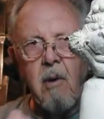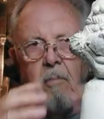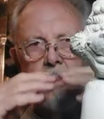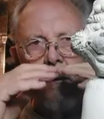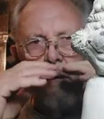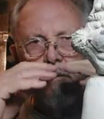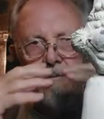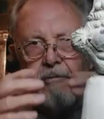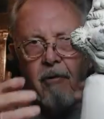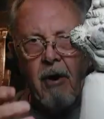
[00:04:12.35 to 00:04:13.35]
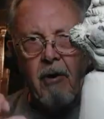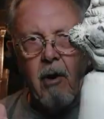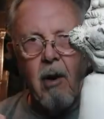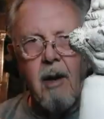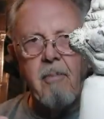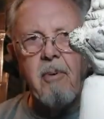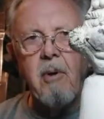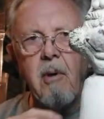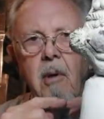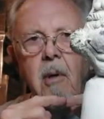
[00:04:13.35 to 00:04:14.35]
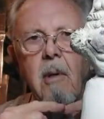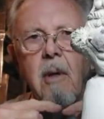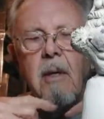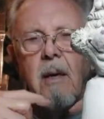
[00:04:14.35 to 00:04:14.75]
big front lip that